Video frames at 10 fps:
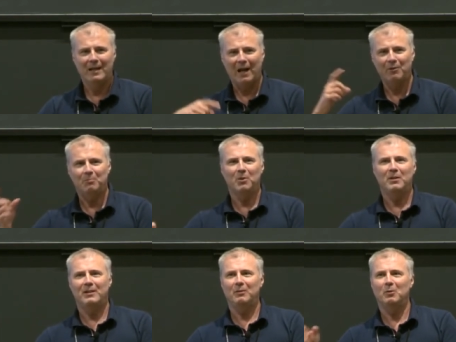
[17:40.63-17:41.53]
I would put
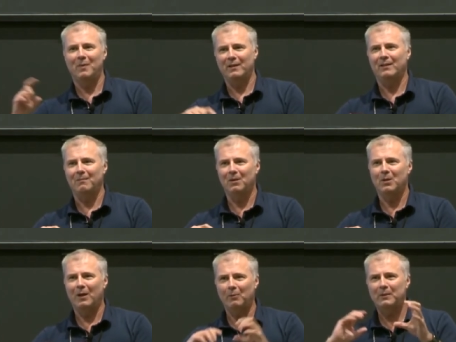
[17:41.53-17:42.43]
it into my
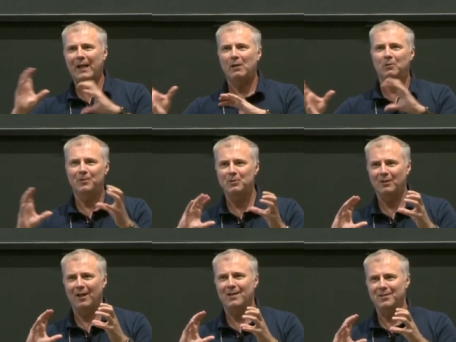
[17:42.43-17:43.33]
Tableau, I would try to
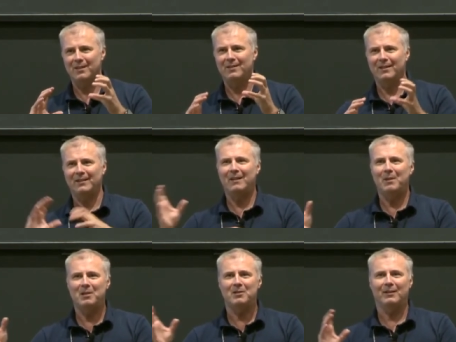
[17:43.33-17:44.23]
visualize it, and 10
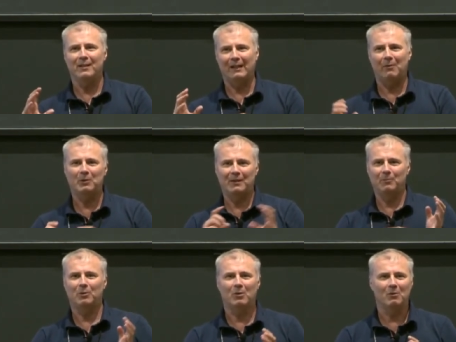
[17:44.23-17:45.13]
minutes later, I would
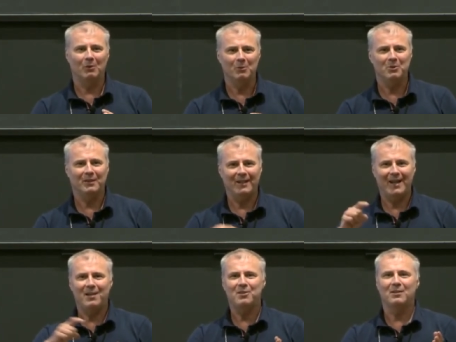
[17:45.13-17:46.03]
come to a conclusion that
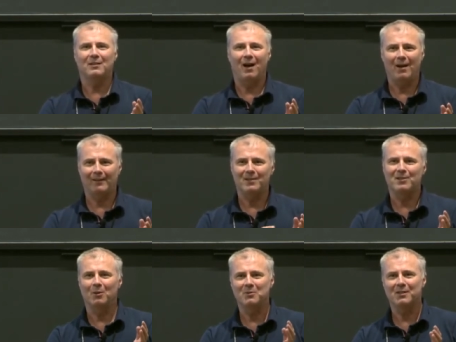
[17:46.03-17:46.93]
that's the car that's
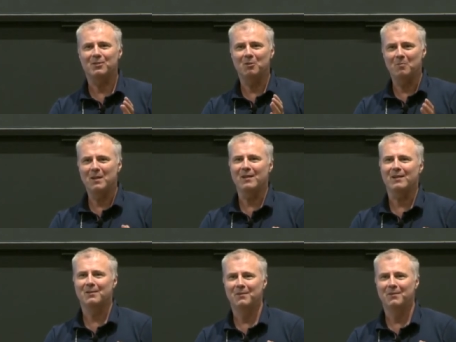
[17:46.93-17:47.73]
closest to me.